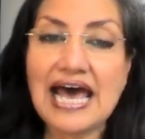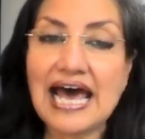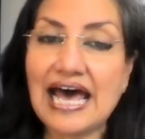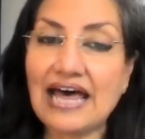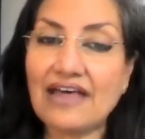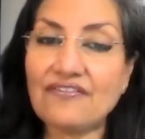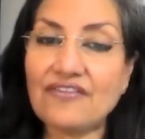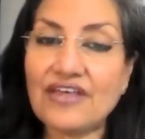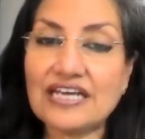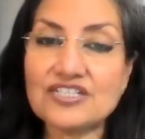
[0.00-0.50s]

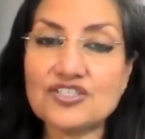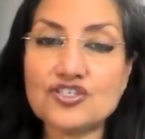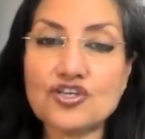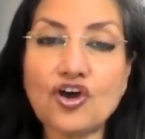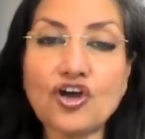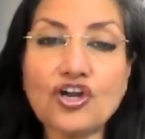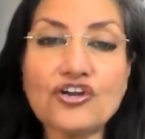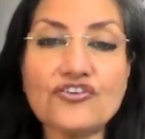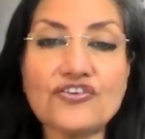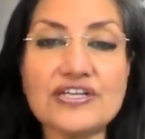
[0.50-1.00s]
and that
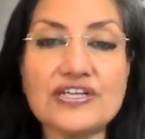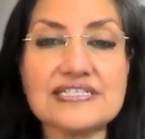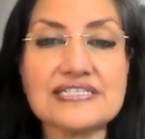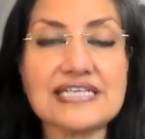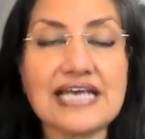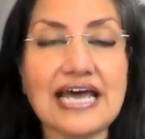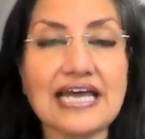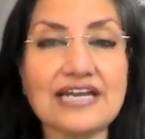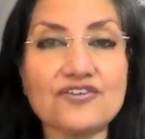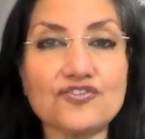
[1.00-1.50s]
tolerance
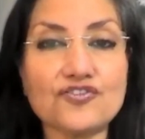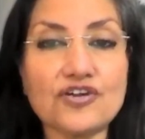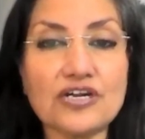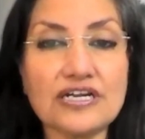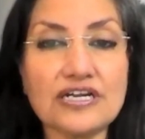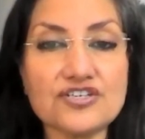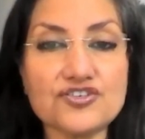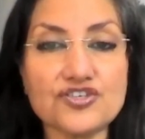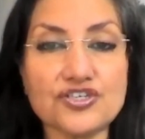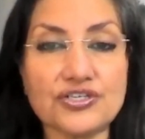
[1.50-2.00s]
and
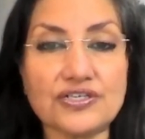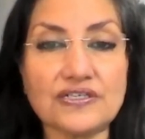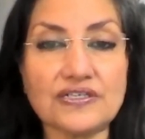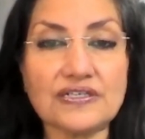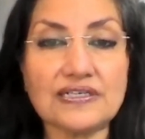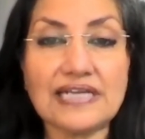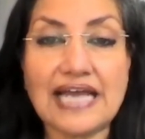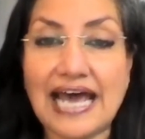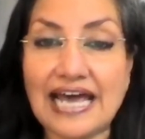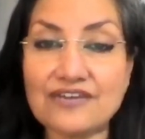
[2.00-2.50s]
religion
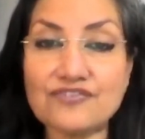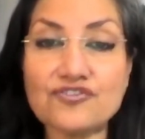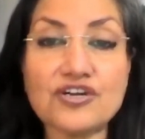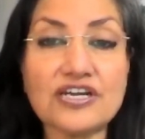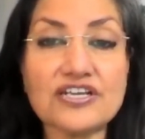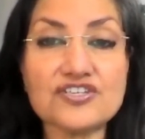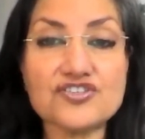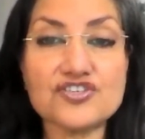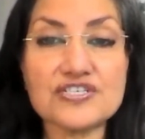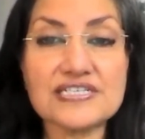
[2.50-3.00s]
and
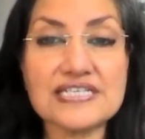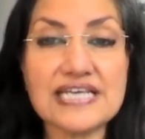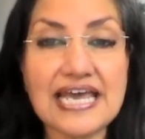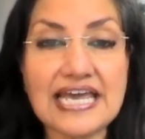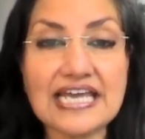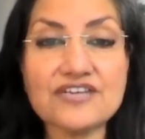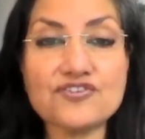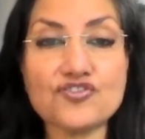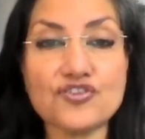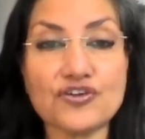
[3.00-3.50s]
religious
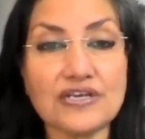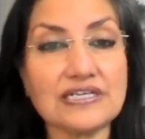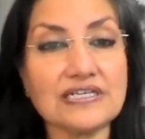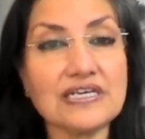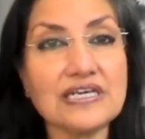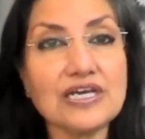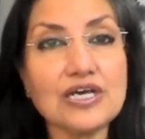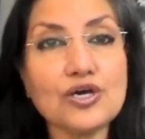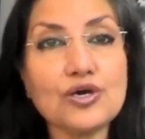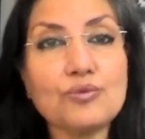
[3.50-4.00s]
hatred
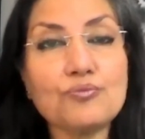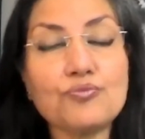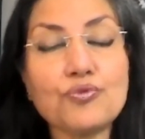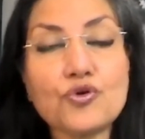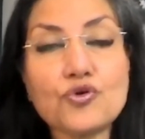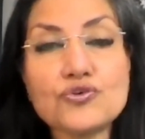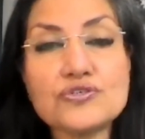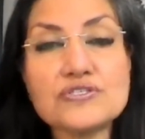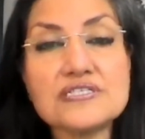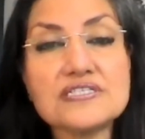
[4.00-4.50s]

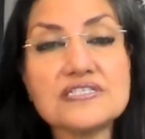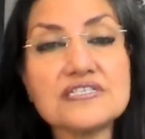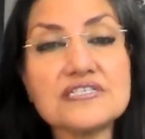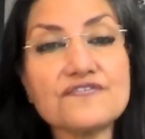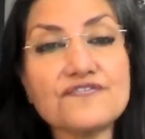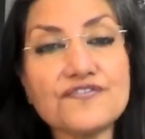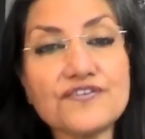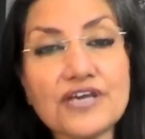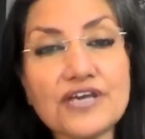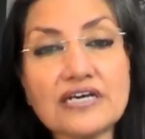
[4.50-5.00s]
pose
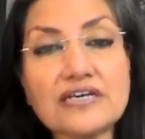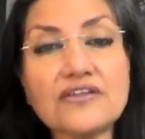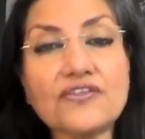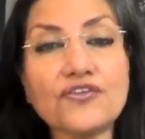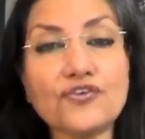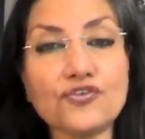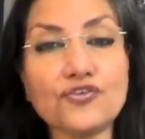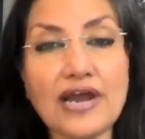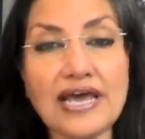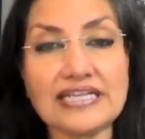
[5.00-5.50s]
severe
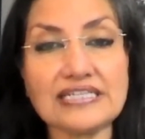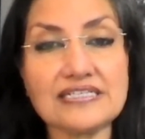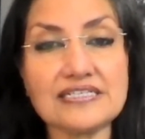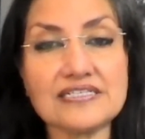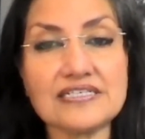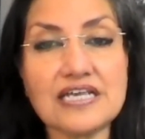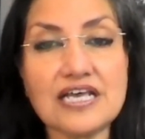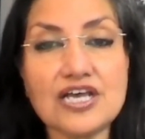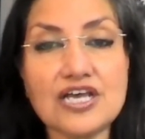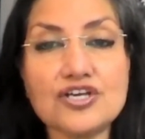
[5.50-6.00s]

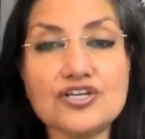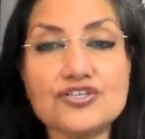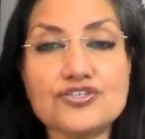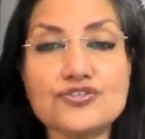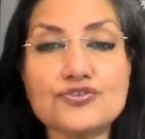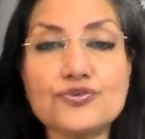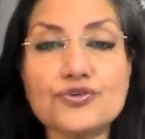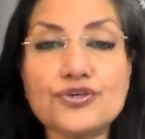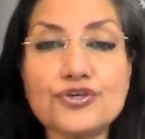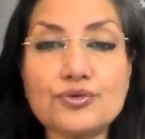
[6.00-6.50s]
threats
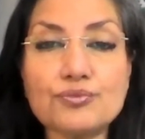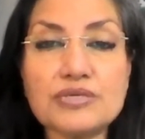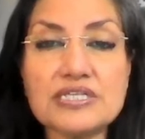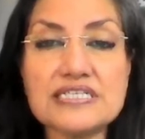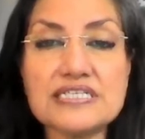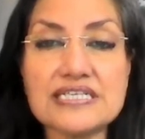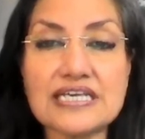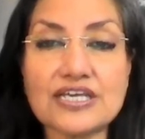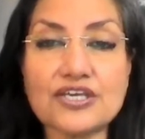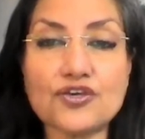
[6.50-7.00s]
to human
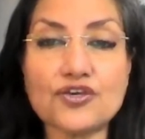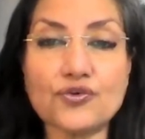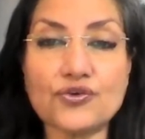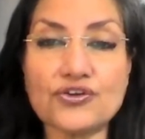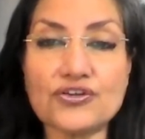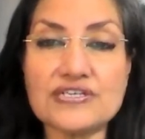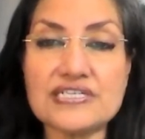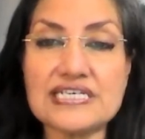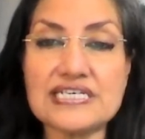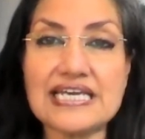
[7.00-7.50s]

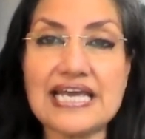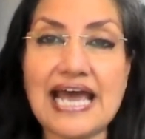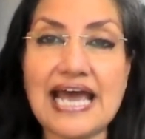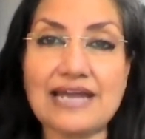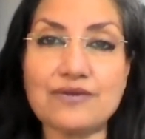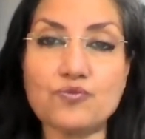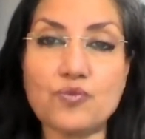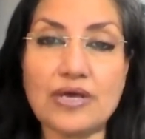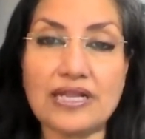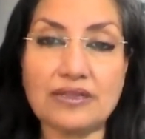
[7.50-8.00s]
security
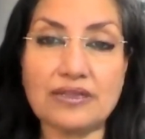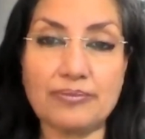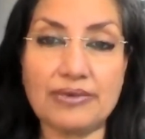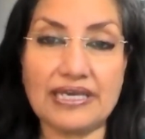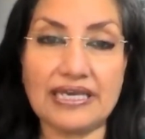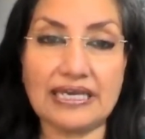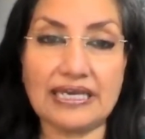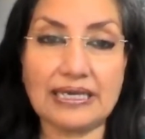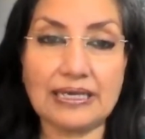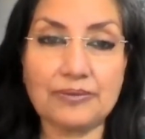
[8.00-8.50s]
and
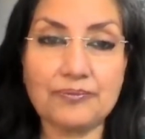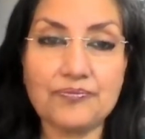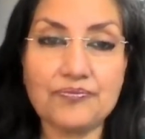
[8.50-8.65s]
well-being.